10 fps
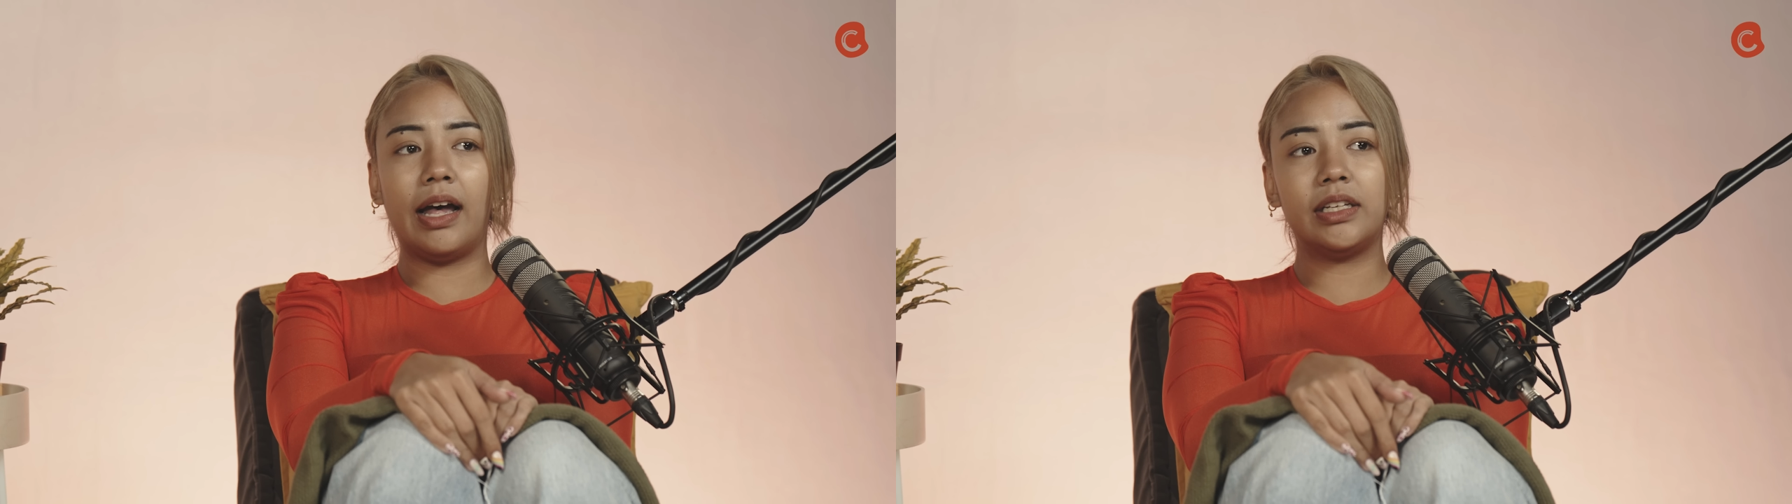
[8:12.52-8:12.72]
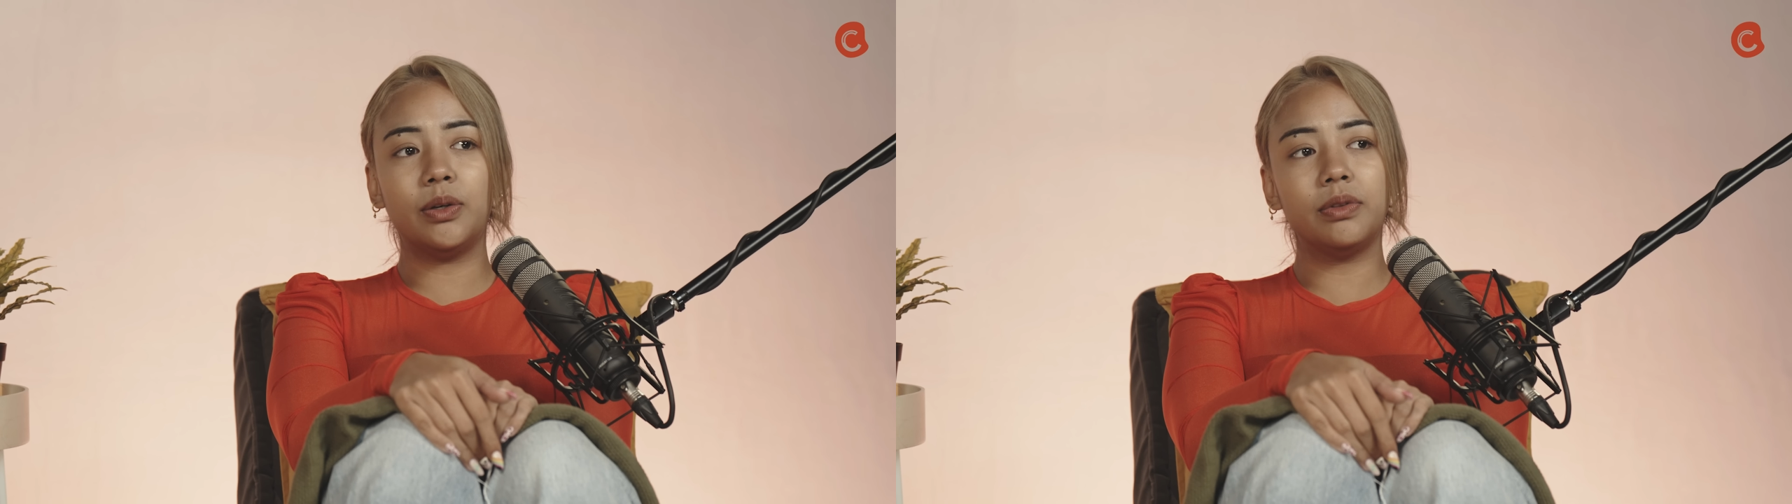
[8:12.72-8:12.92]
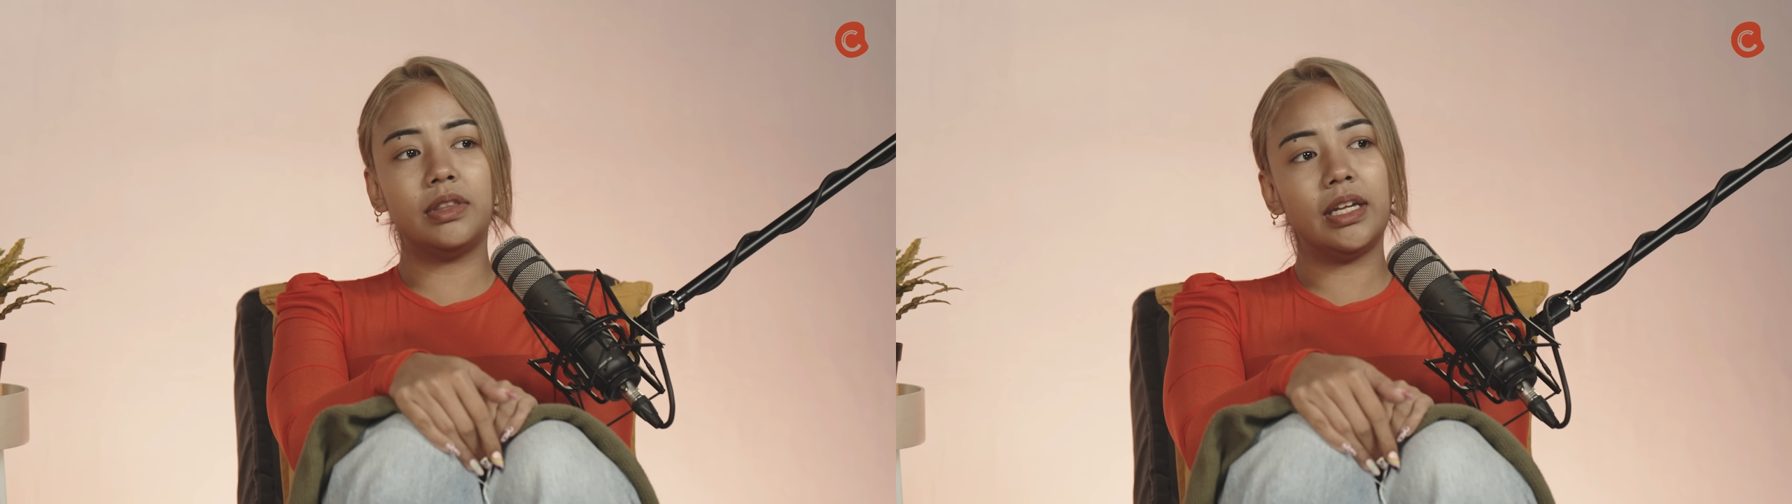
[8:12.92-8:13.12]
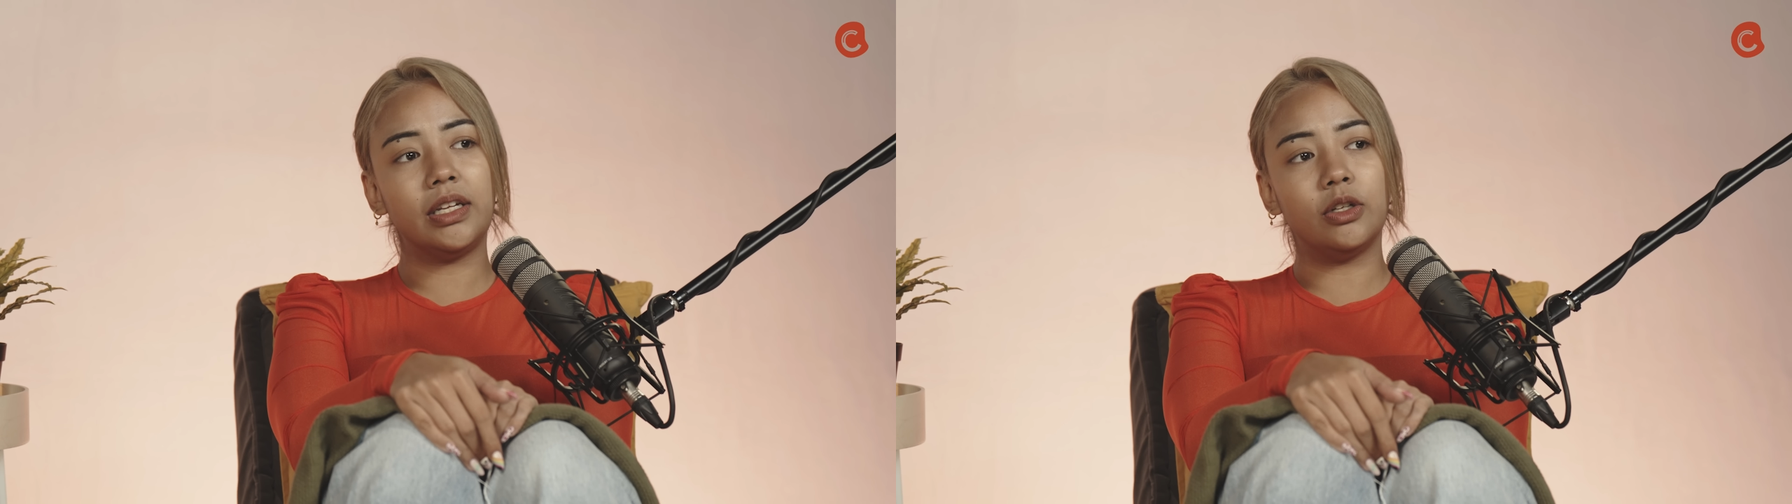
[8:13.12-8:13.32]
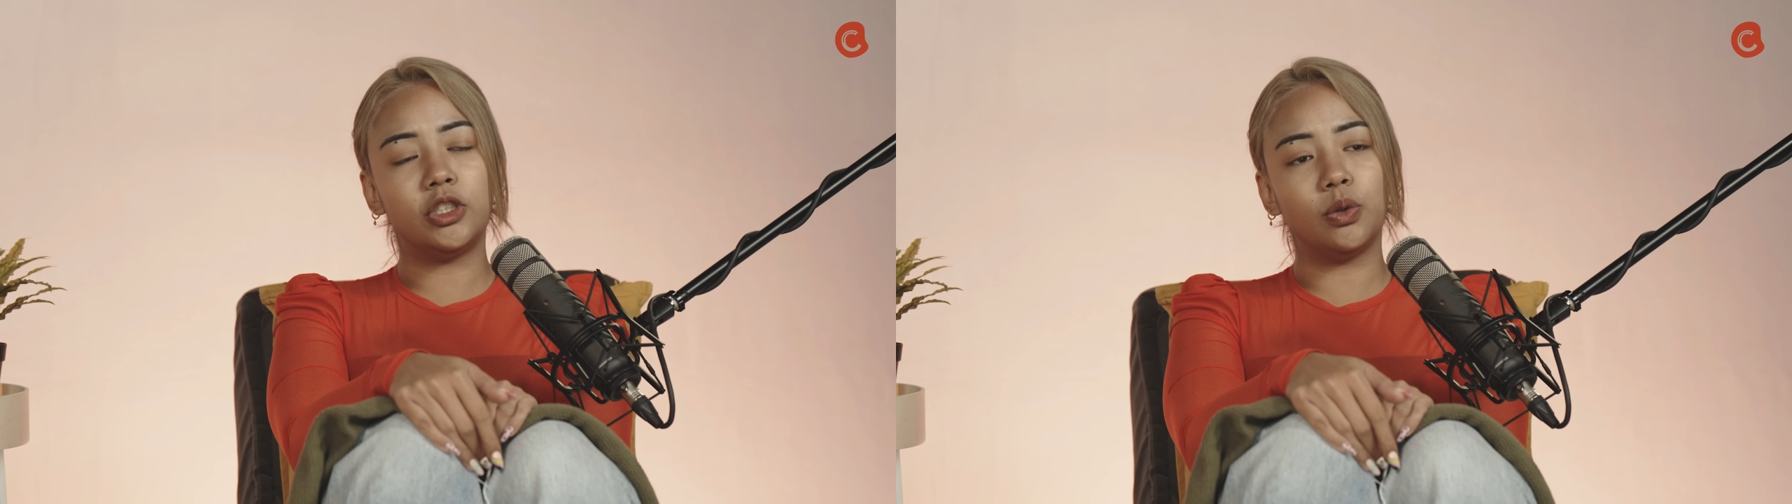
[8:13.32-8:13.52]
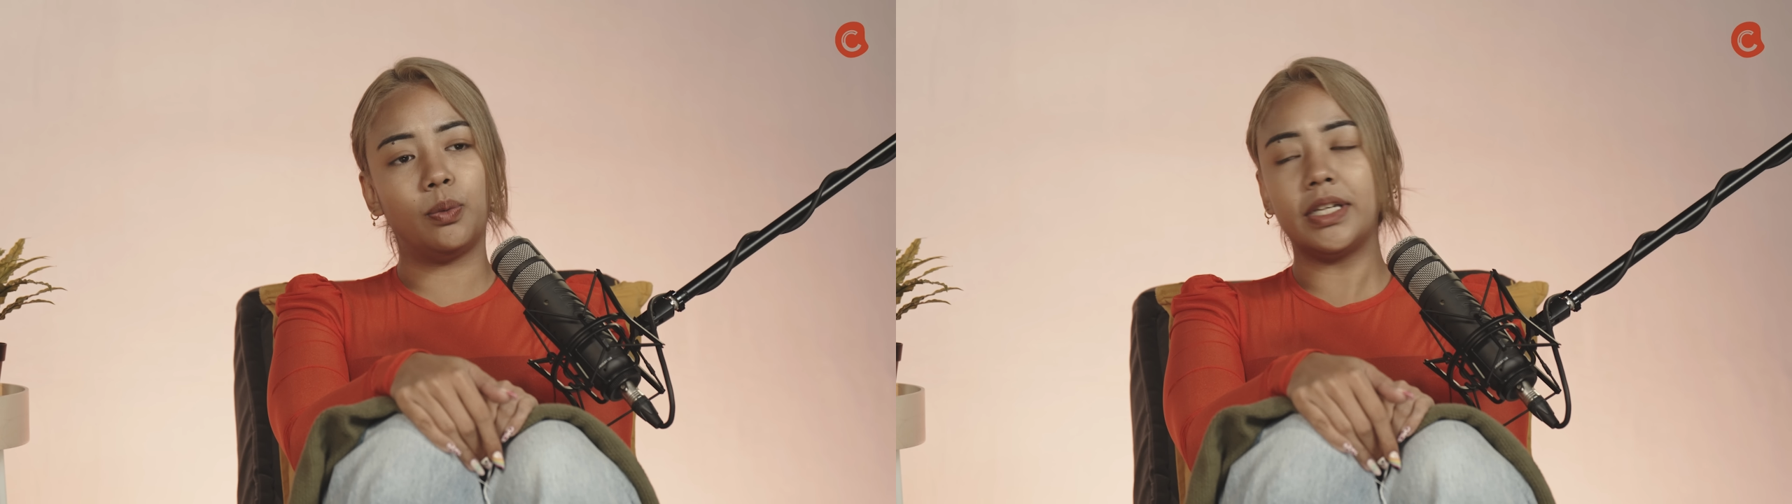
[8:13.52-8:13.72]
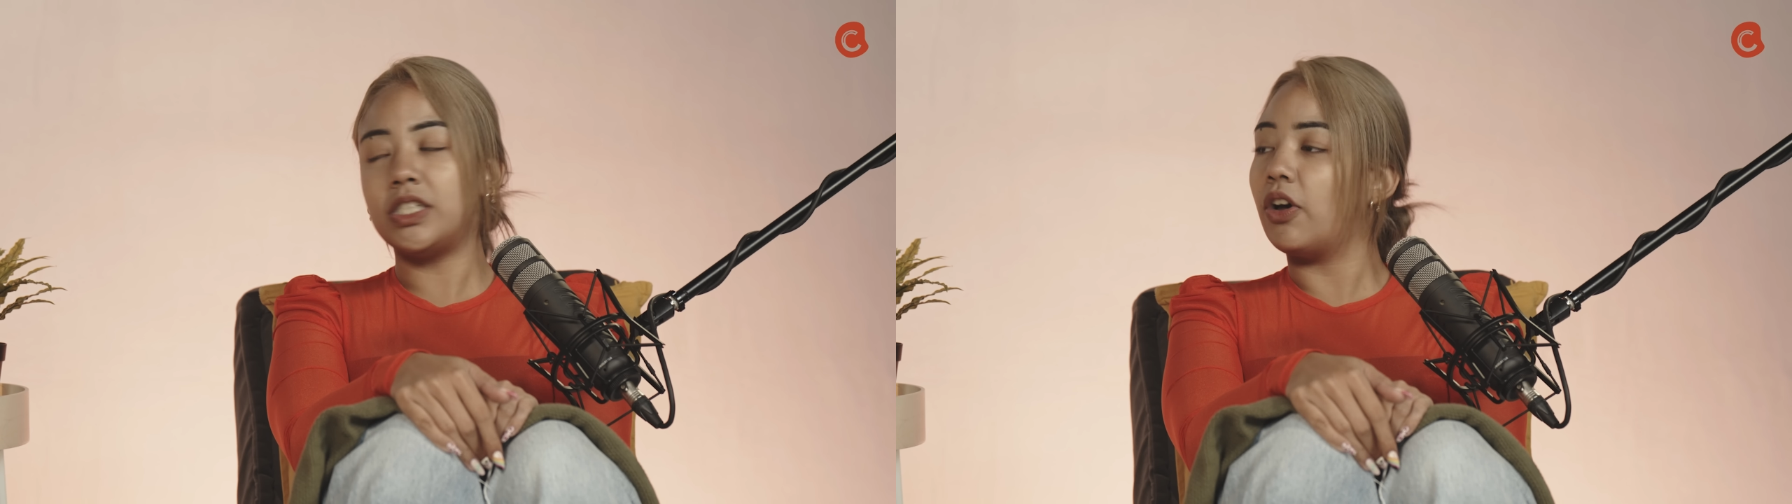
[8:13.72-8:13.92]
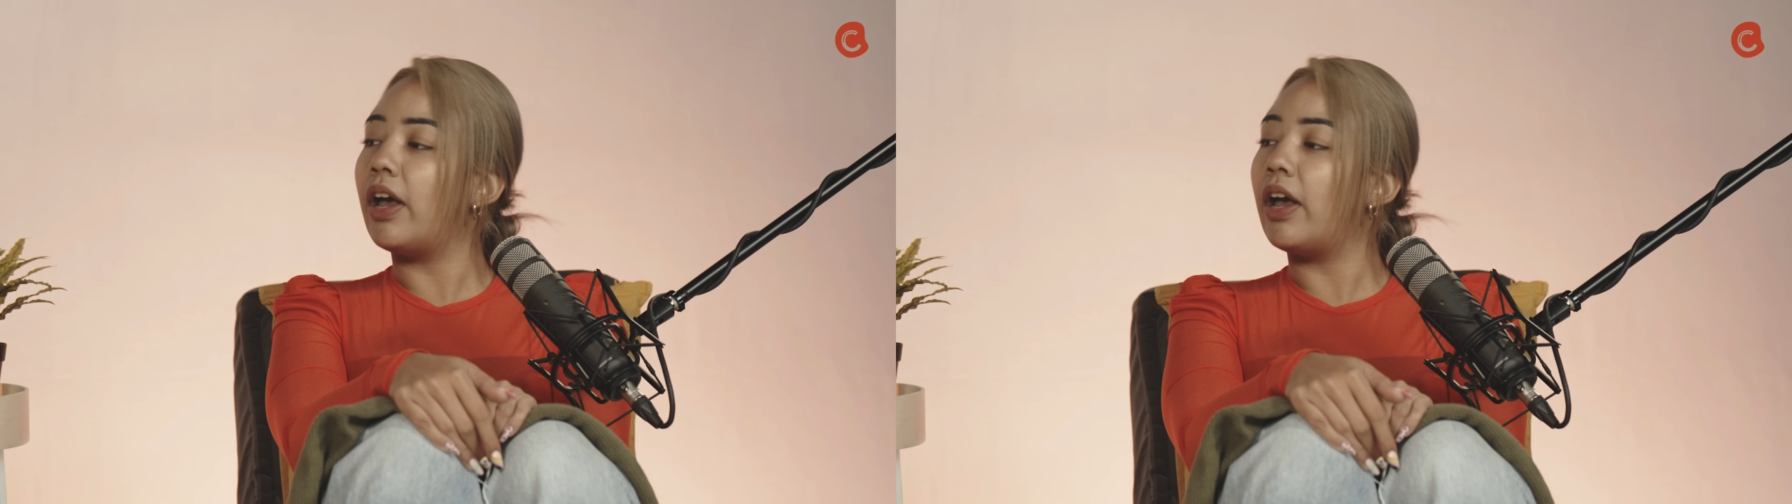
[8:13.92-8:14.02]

I don't think you should waste your